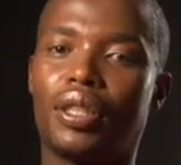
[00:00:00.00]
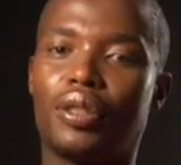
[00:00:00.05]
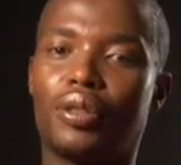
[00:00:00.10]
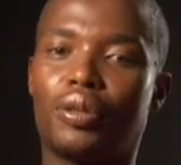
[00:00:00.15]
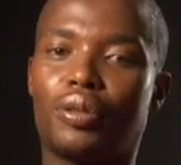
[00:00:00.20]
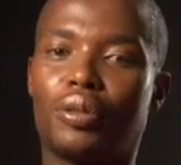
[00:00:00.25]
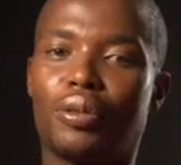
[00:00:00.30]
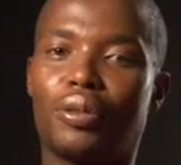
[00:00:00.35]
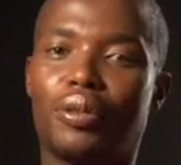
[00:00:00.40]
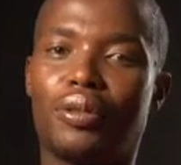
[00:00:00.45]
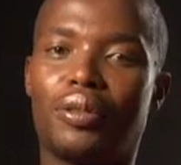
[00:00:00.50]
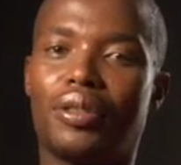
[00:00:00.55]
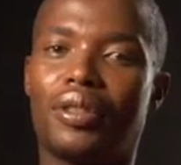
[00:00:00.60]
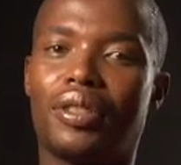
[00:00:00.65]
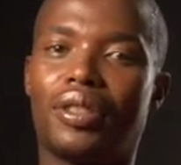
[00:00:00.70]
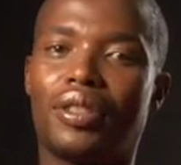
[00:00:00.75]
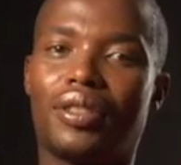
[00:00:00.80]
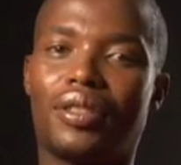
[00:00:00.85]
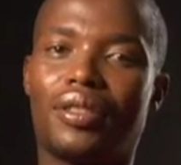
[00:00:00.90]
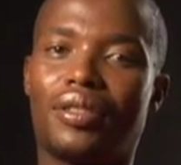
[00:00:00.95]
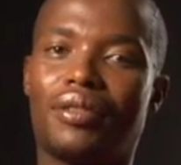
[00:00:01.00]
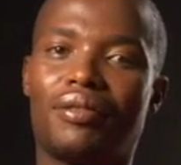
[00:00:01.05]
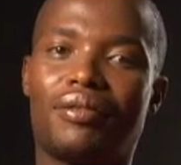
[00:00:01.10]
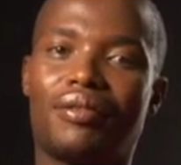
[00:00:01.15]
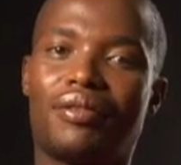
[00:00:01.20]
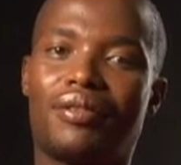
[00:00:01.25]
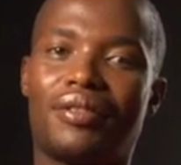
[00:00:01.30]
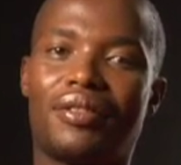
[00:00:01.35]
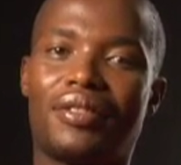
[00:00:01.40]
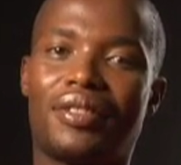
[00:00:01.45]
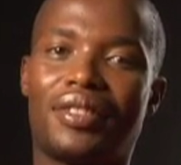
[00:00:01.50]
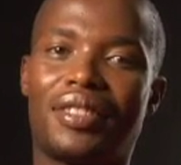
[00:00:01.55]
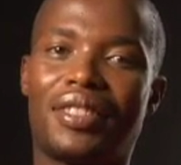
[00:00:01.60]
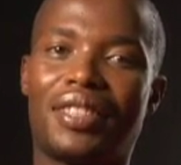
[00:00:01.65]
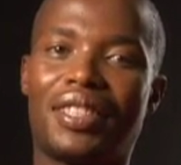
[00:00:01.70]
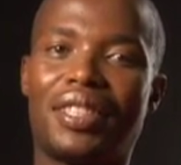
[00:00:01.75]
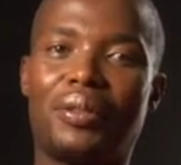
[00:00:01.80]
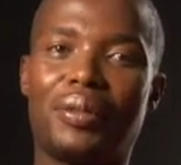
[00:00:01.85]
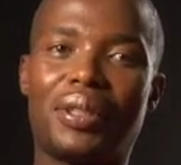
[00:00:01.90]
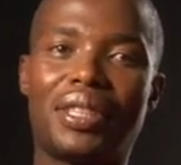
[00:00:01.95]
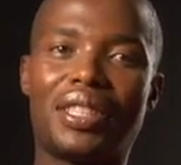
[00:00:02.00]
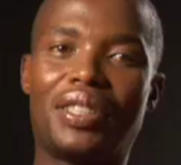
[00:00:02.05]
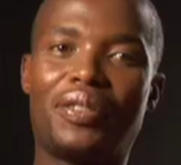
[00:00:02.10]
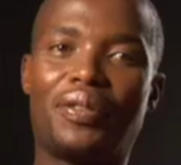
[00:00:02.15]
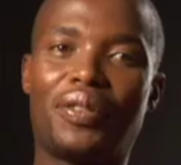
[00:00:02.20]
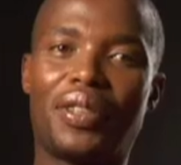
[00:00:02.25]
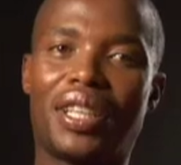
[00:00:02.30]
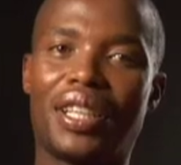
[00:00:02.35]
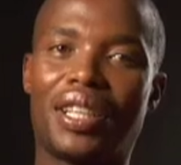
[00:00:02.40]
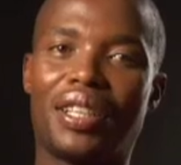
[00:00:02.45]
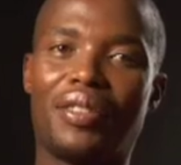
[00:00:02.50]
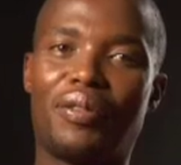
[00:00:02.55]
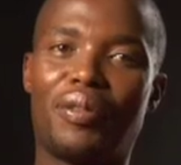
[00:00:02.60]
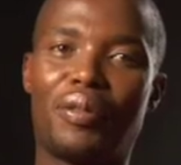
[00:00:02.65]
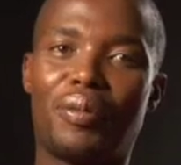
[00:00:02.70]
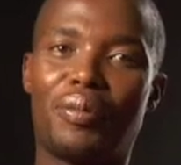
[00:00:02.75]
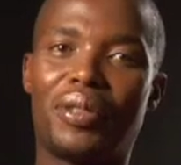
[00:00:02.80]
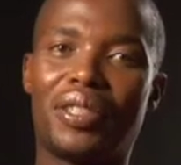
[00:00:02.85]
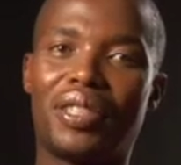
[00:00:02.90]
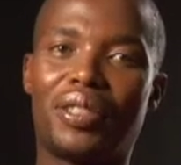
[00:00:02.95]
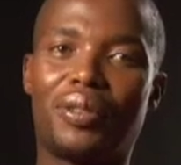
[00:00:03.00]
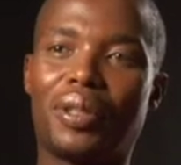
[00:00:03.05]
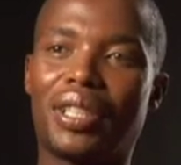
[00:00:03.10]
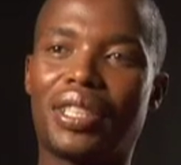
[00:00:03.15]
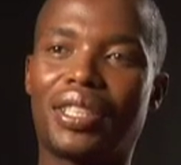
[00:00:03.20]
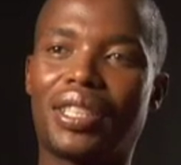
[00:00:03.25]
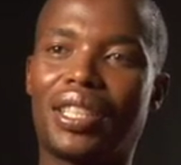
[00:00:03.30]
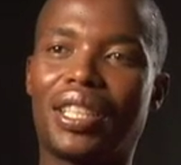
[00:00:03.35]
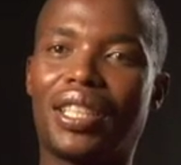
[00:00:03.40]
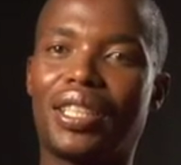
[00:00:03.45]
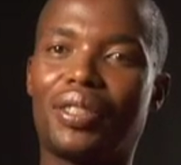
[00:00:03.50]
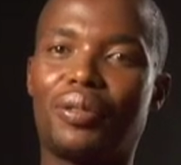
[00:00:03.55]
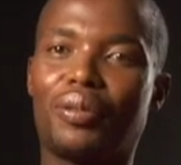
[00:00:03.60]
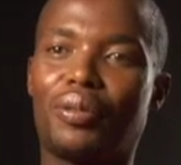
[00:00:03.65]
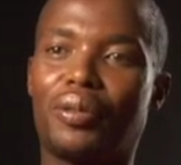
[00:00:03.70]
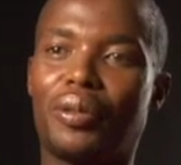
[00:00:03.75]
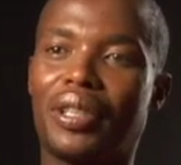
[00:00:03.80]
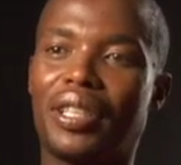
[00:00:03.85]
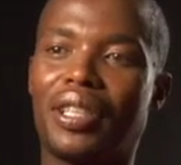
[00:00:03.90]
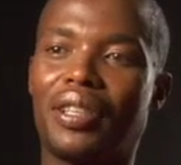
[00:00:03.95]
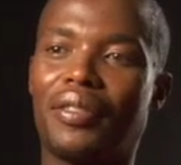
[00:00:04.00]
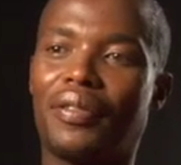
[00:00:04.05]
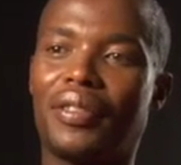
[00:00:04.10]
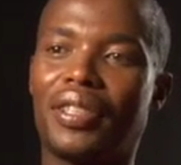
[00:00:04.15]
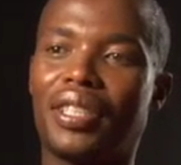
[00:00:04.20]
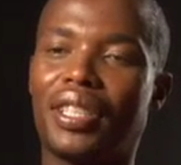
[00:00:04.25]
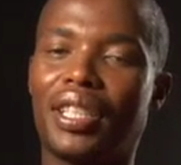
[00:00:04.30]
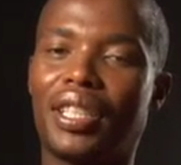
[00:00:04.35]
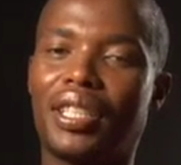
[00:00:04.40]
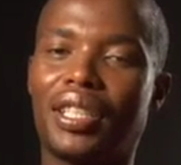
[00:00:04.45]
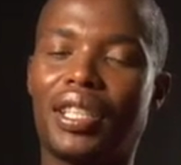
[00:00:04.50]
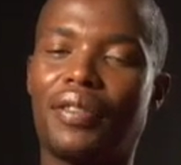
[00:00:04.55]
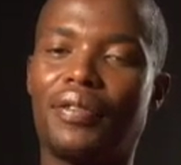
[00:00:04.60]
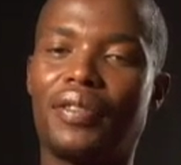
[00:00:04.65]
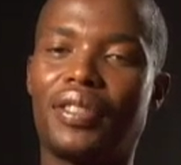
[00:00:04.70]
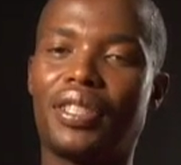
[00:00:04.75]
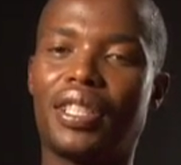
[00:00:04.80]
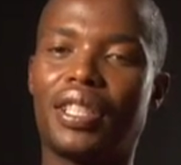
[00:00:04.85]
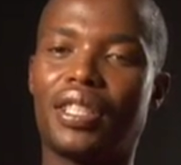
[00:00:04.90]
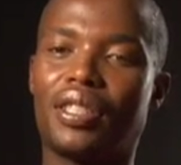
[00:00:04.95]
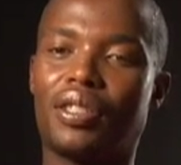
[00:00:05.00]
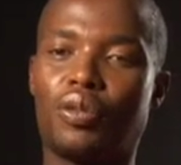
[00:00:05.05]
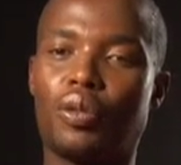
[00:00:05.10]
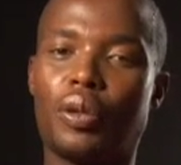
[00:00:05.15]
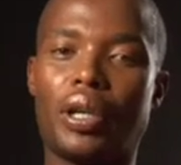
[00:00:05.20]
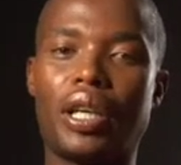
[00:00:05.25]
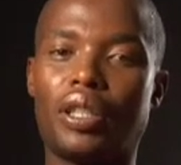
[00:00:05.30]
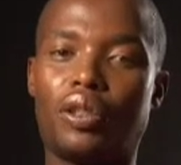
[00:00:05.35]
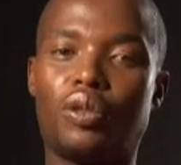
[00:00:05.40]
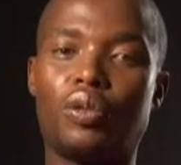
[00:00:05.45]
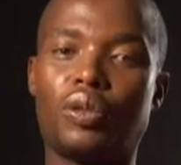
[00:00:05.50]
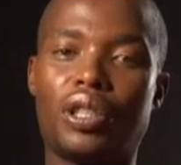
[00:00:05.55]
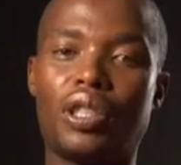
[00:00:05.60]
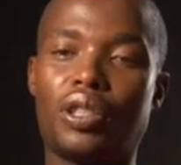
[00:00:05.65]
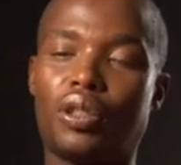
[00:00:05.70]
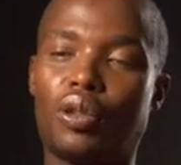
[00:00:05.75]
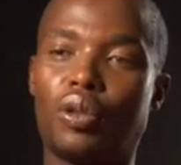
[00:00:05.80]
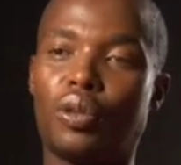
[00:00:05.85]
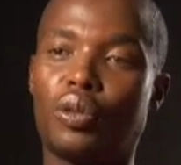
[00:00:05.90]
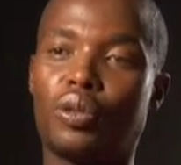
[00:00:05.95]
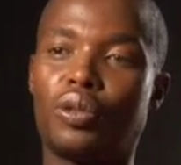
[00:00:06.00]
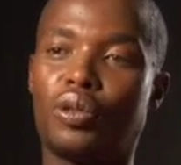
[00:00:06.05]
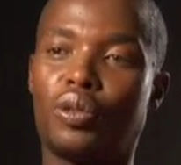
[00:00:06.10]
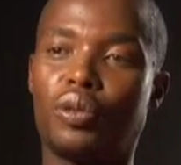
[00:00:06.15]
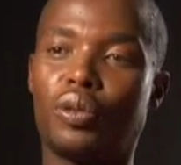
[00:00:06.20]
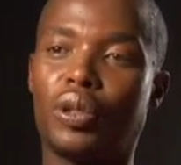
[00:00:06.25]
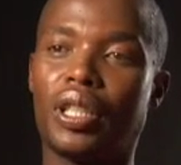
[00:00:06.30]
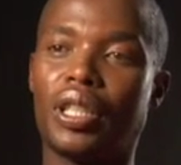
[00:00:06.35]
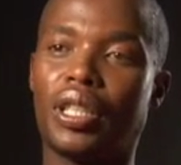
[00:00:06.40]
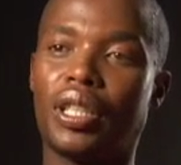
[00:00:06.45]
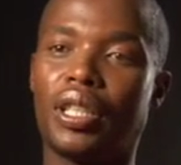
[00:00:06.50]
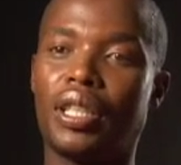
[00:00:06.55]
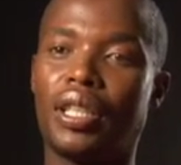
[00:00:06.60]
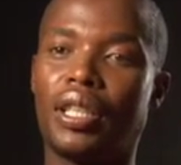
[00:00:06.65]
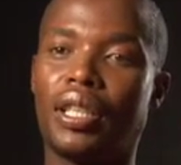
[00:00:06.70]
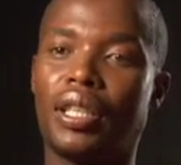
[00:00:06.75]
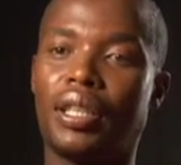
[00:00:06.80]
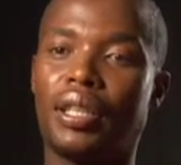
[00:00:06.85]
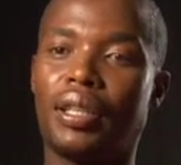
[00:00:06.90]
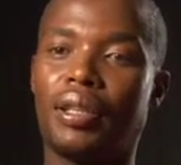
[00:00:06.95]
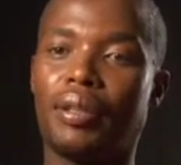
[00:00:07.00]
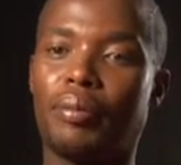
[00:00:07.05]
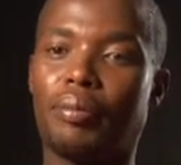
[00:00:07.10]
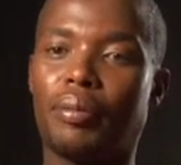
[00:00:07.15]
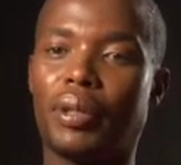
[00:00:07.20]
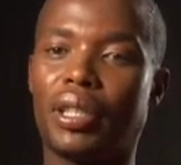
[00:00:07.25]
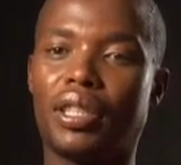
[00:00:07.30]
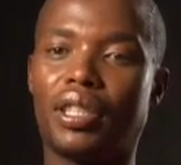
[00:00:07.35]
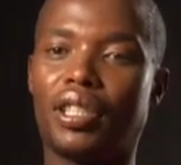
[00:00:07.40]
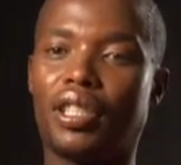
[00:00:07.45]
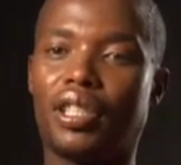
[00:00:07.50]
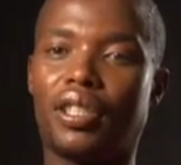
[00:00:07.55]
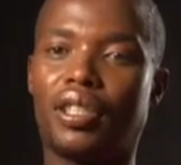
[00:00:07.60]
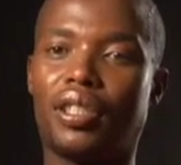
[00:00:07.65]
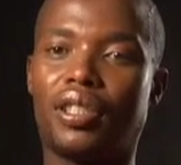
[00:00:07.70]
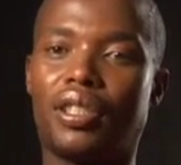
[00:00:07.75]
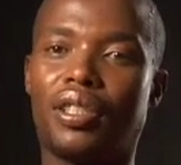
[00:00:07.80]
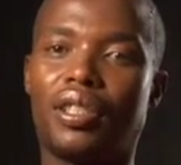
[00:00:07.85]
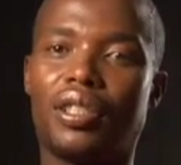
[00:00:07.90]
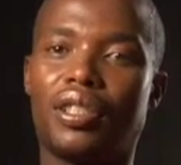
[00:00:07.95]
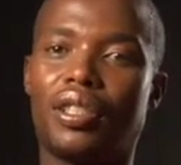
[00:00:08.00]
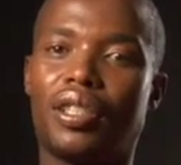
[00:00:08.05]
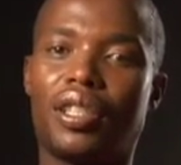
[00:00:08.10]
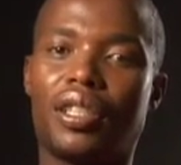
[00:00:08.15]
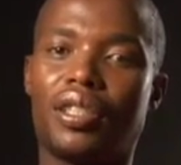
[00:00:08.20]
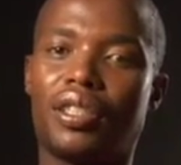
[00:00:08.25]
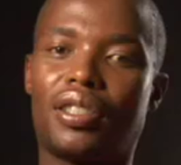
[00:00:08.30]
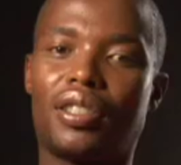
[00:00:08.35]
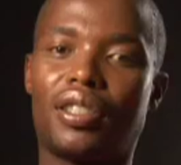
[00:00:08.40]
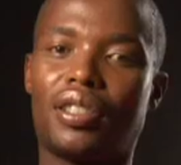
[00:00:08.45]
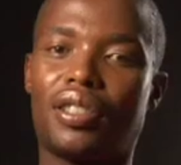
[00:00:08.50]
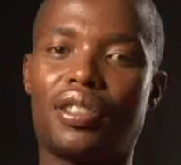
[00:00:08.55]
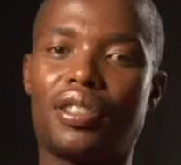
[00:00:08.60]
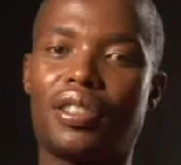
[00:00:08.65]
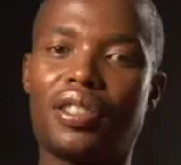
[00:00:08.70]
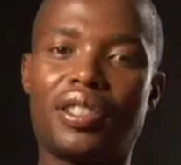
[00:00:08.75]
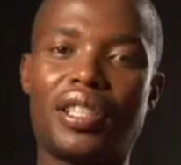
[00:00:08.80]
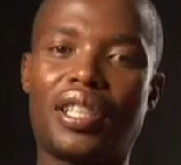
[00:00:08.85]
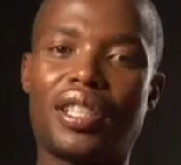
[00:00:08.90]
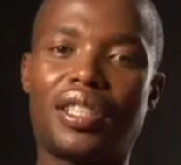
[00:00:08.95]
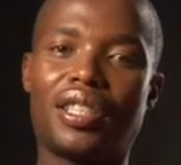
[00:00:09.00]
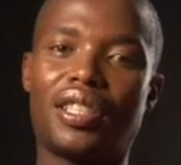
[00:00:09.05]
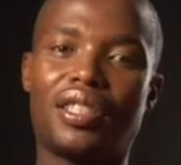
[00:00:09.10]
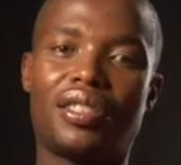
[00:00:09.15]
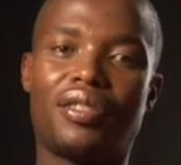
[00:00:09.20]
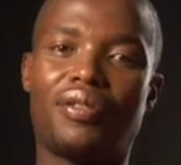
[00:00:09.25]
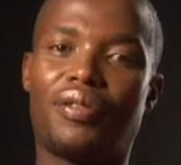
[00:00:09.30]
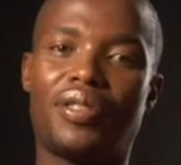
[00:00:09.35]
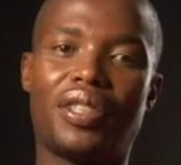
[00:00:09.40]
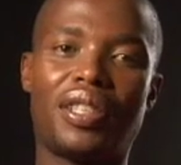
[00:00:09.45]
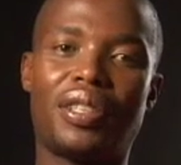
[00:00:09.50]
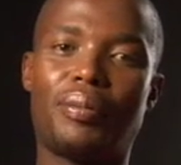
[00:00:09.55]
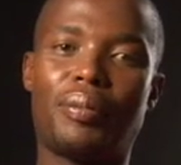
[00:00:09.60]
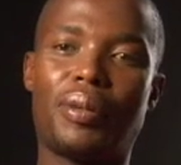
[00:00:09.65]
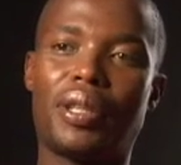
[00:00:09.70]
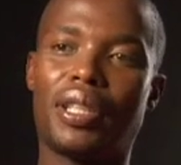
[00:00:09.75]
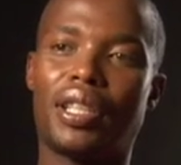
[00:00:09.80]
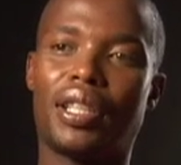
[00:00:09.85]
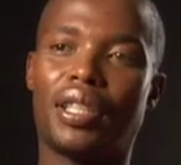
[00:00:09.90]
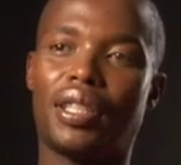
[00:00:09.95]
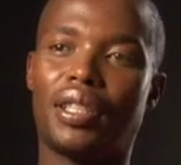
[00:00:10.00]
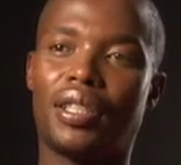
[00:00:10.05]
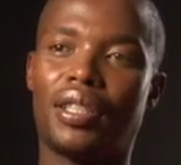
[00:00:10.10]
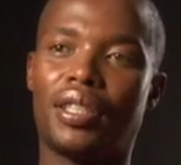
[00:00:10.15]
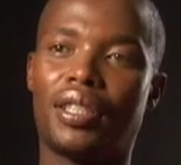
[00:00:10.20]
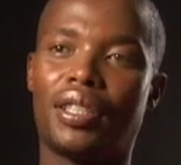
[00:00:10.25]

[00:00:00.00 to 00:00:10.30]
So it was difficult for me to ask her to go and have an HIV test, so I had to disclose to her. But she, she reacted very badly.